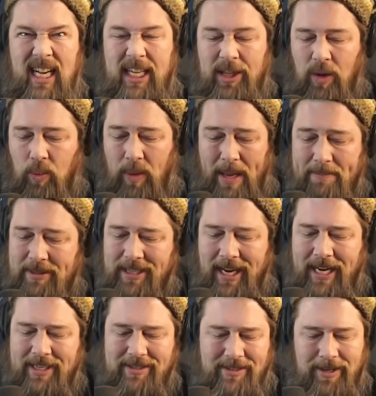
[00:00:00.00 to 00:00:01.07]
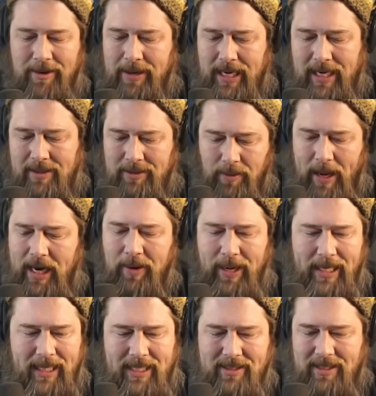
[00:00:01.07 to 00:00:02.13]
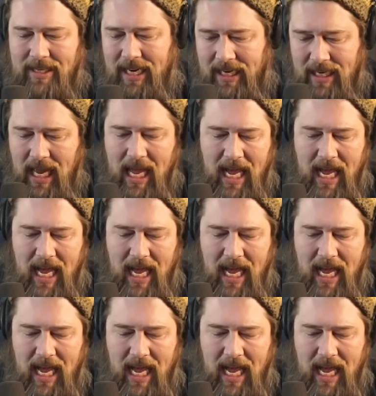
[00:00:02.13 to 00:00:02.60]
on their website. So anyway, let's see.